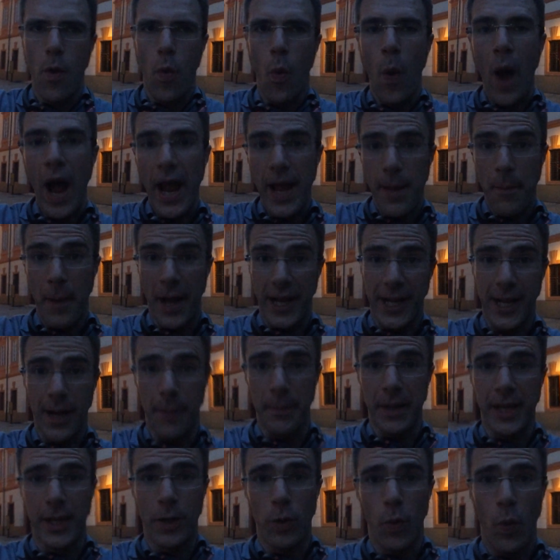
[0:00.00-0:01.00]
Why am I
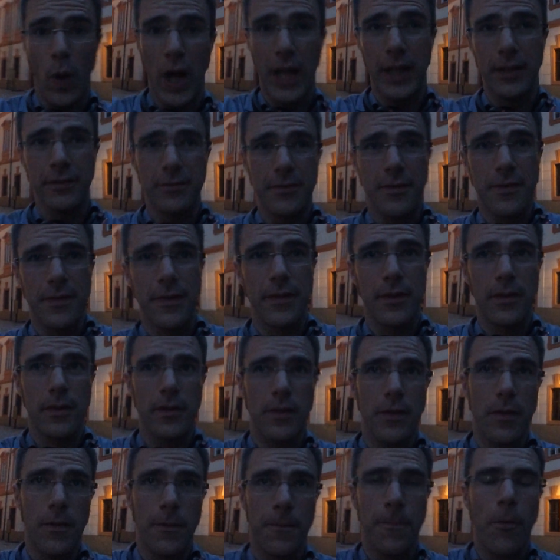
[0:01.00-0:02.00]
coming? Well,
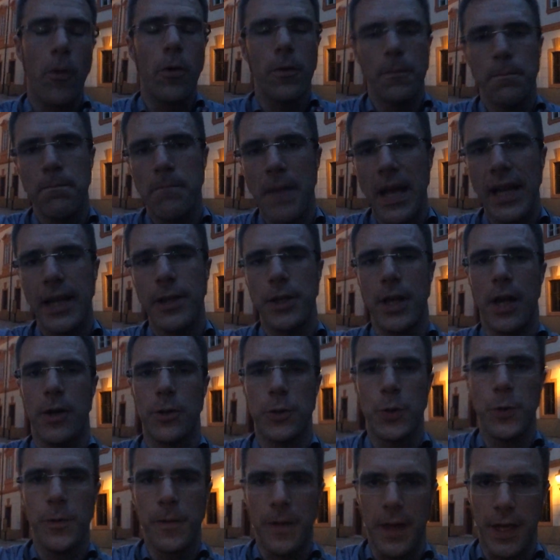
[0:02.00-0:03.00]
for mainly there
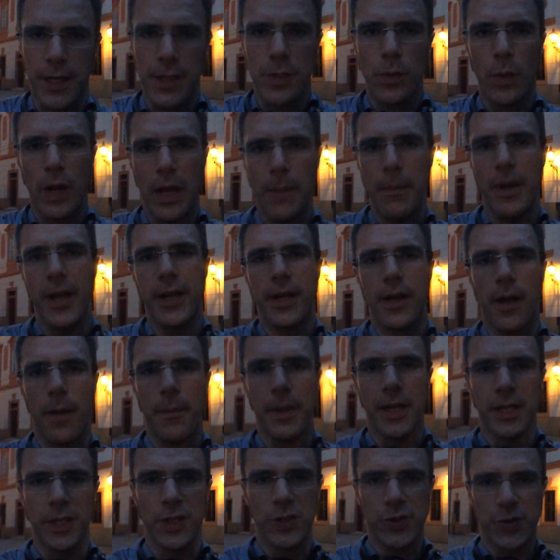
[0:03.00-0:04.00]
are two things why am I
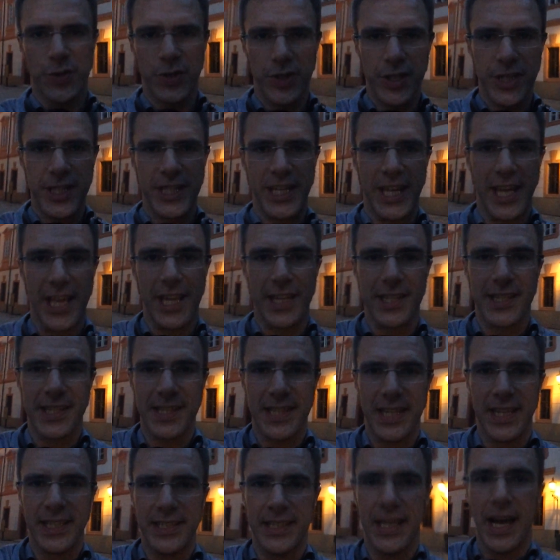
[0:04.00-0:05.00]
coming. The first is
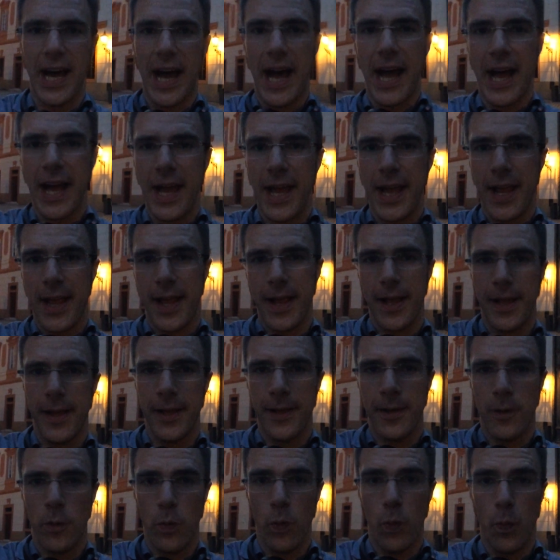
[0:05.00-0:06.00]
that
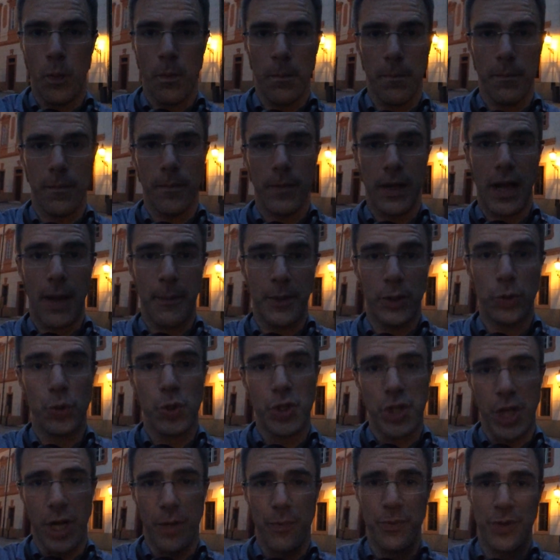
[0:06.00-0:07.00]
I'm coming to
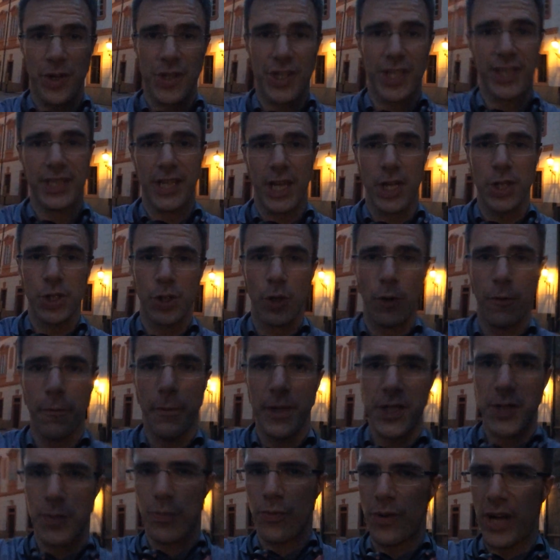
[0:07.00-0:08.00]
share a presentation
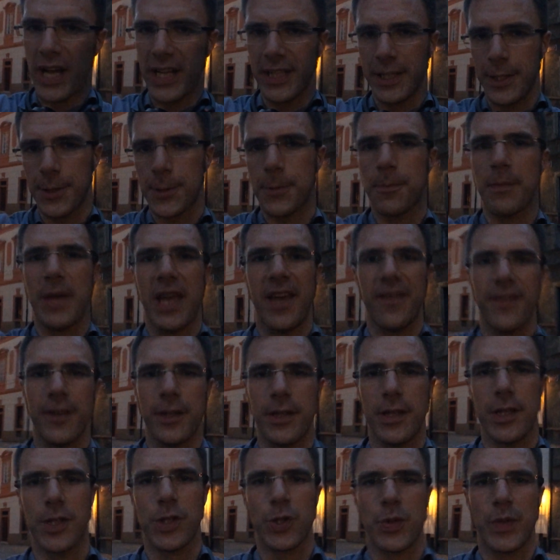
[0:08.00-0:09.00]
of best practice in the
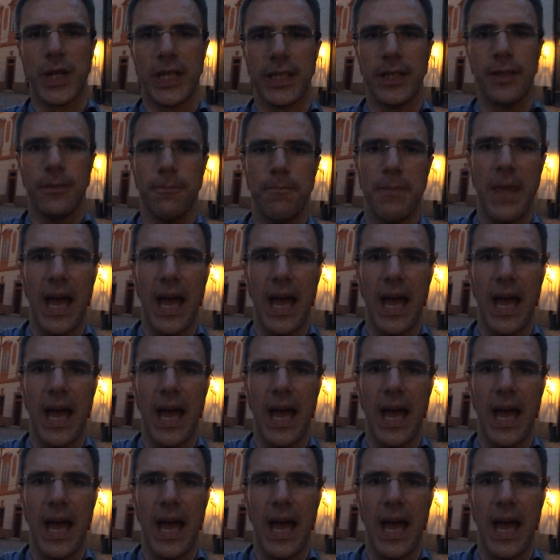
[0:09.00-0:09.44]
district.